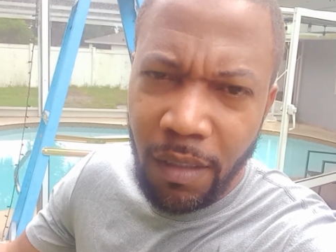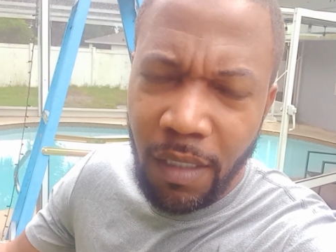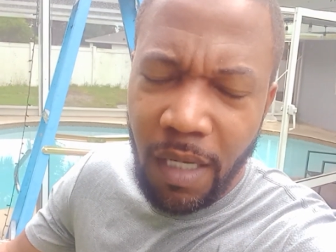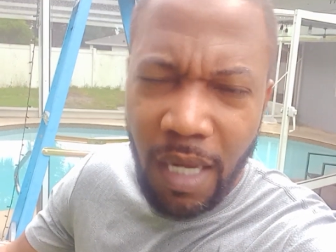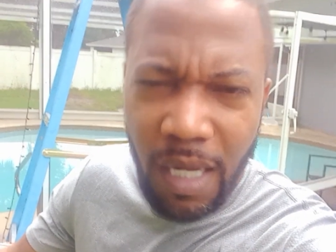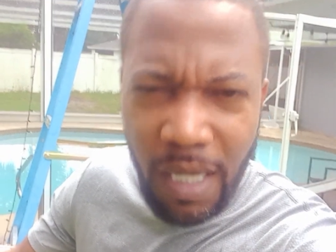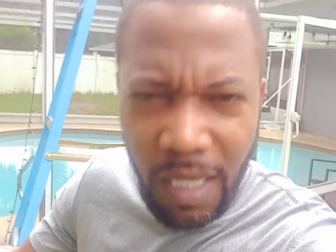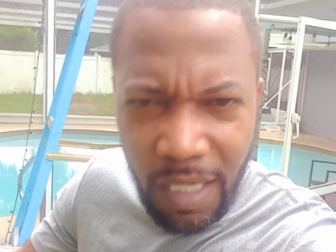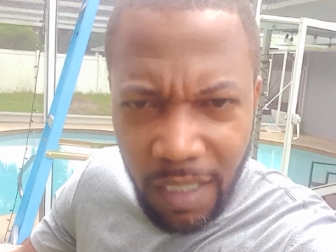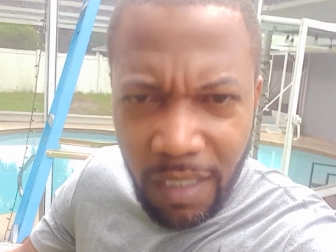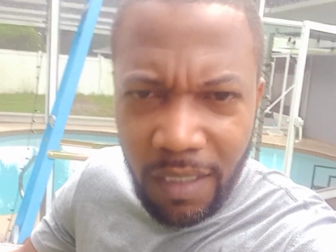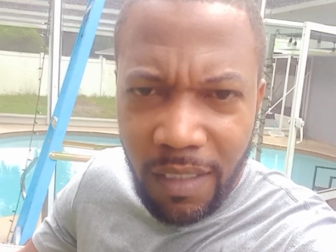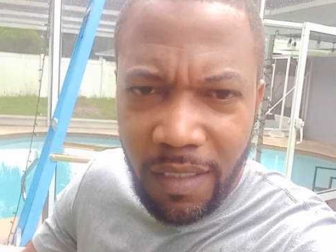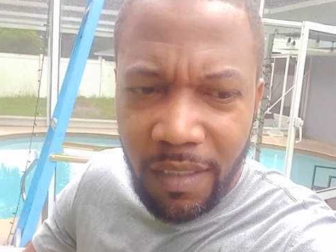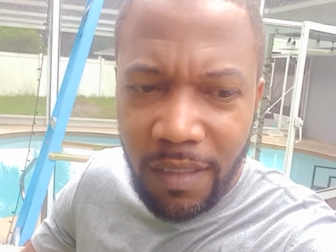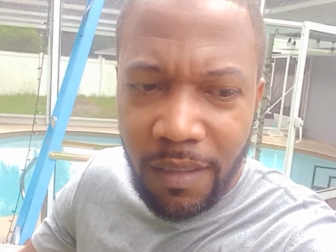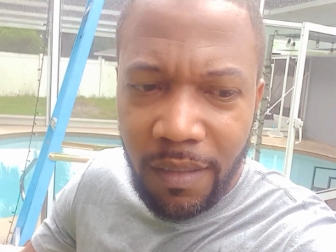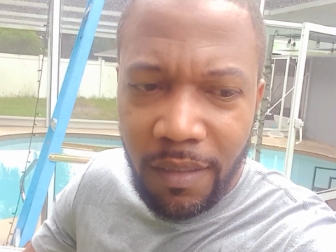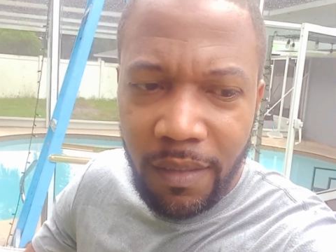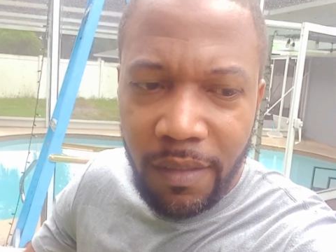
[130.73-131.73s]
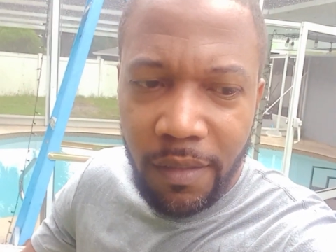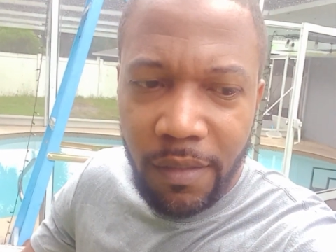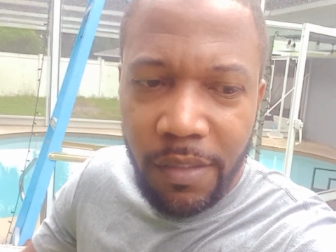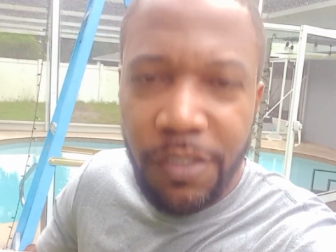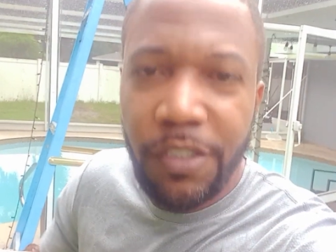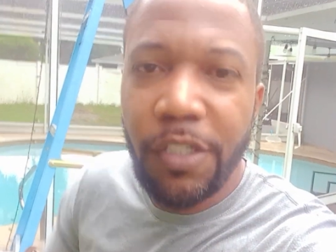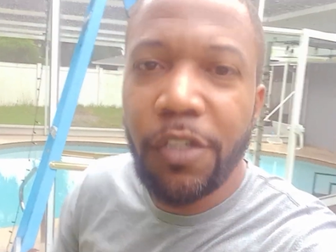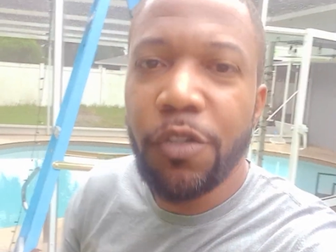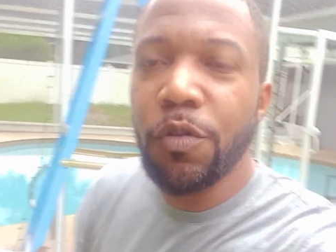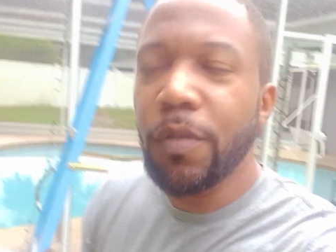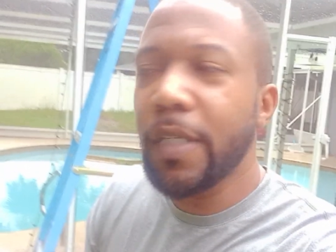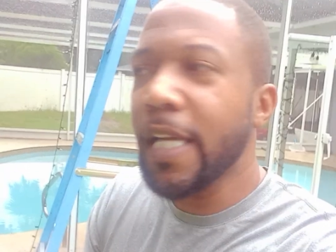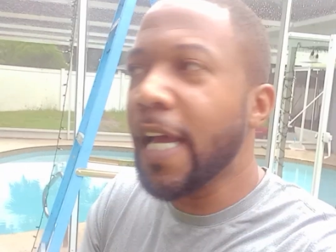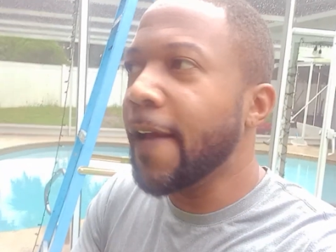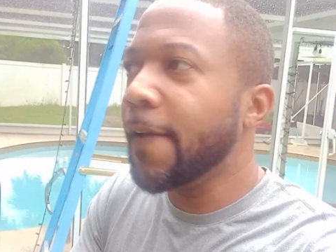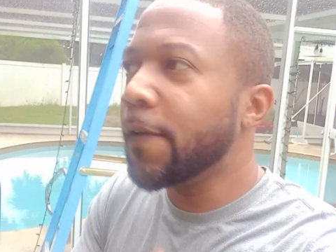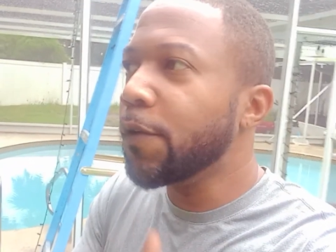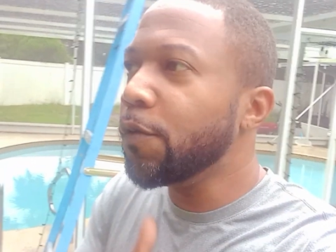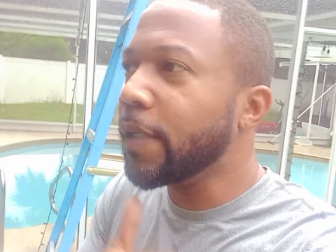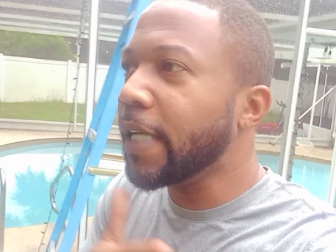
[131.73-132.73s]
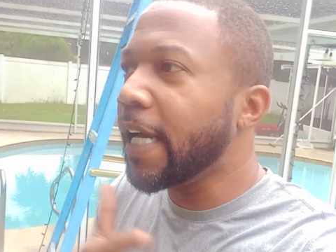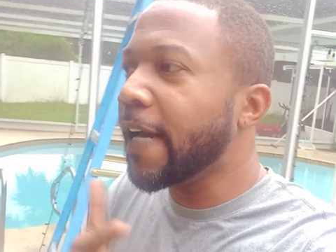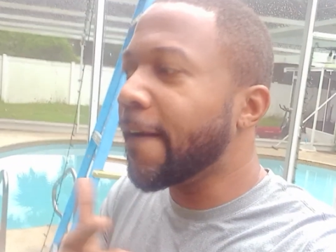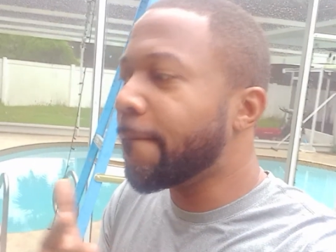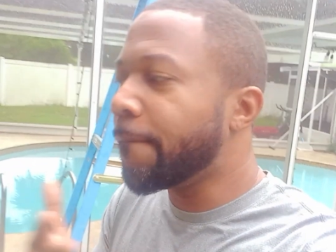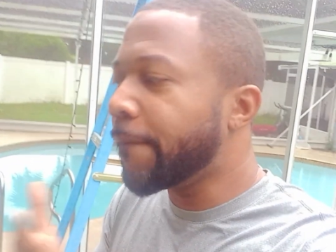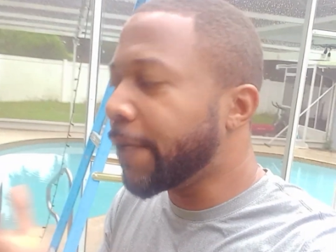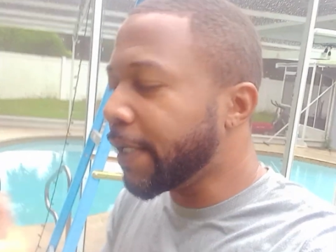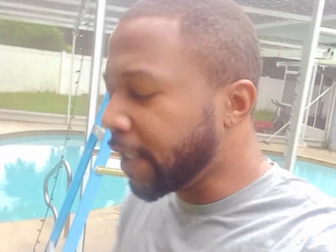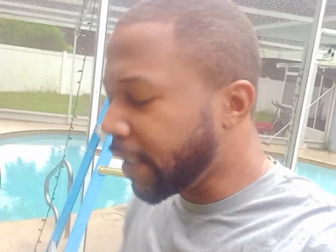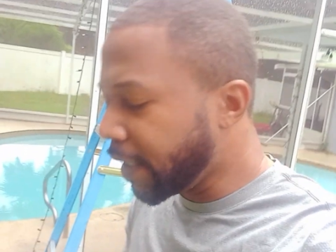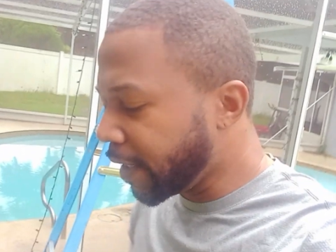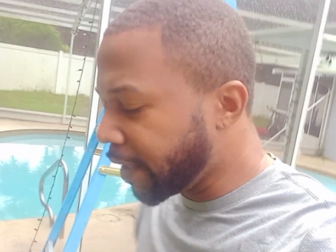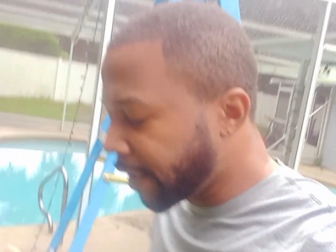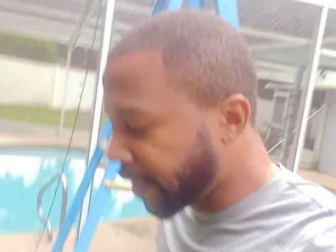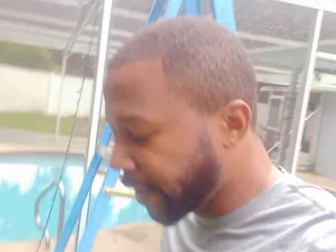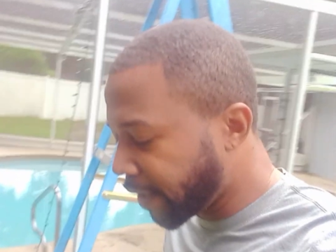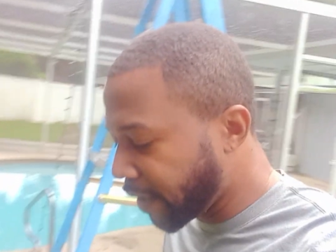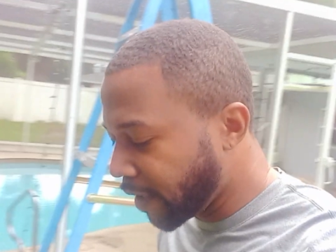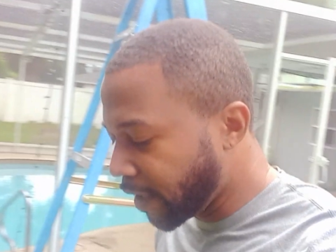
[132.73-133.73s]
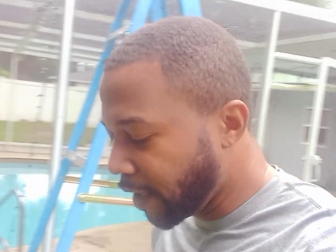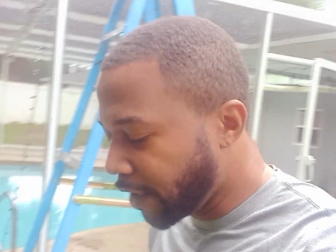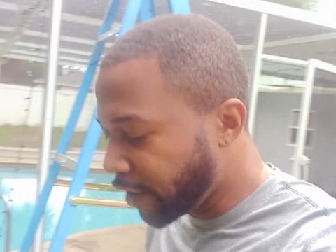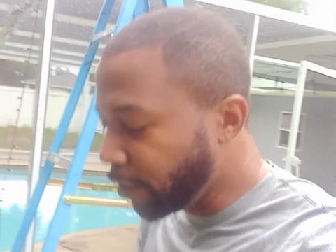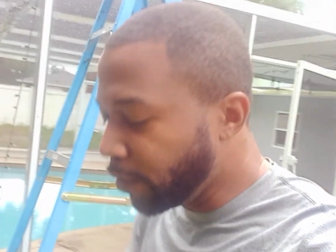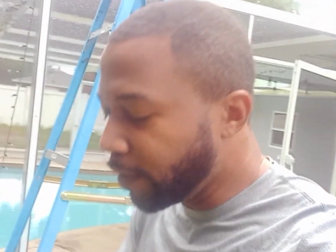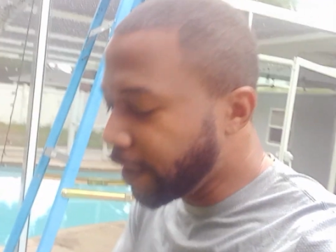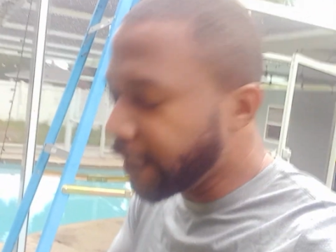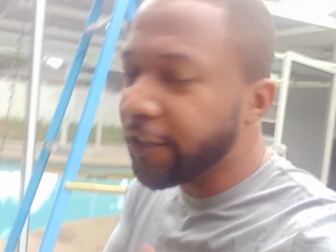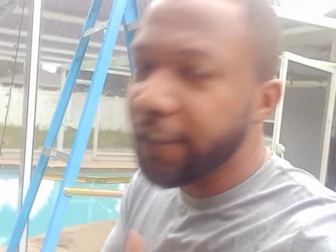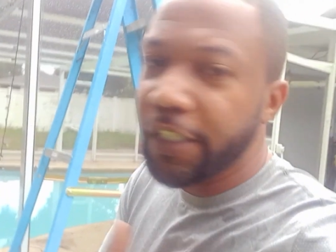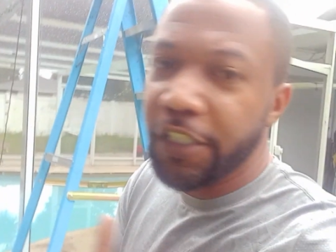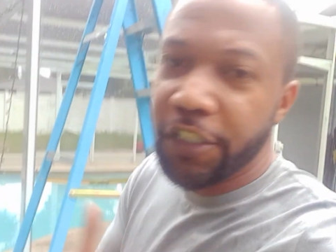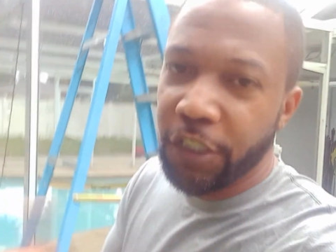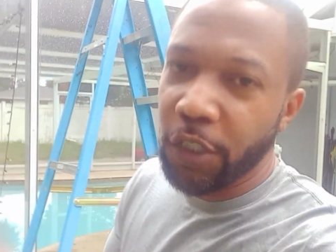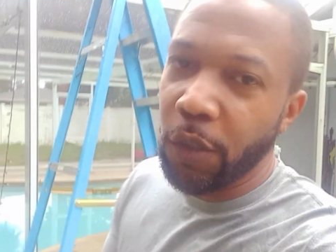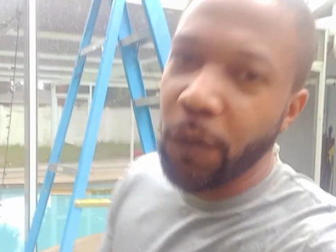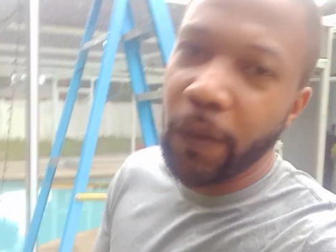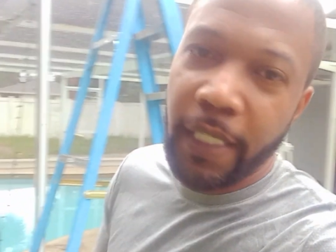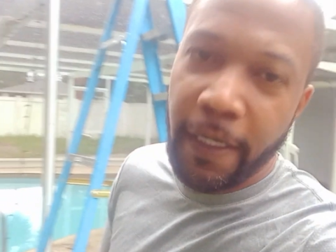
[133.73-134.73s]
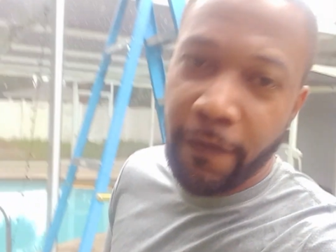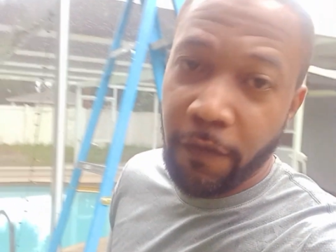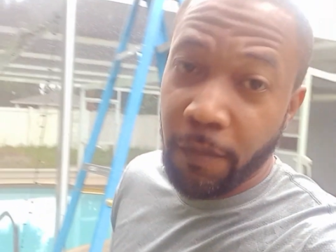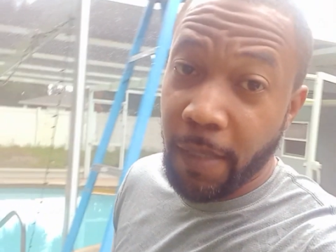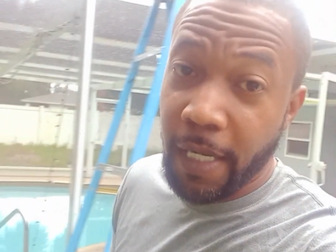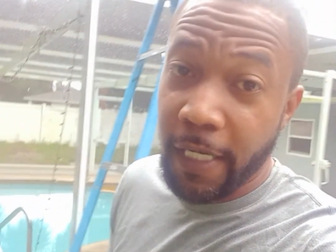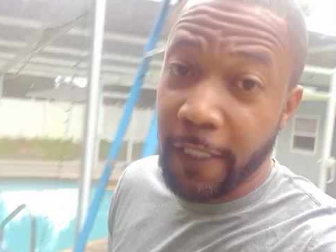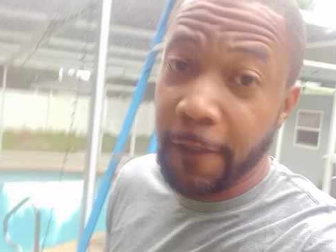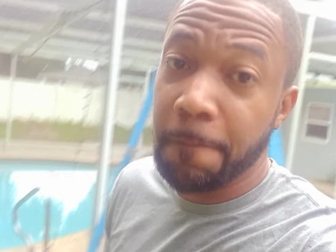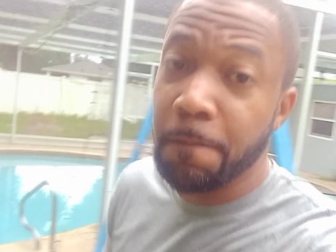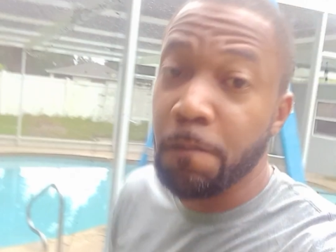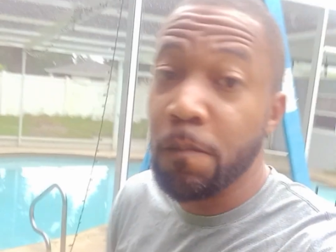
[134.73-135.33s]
Huh? So you got you got funds. You literally showing everybody.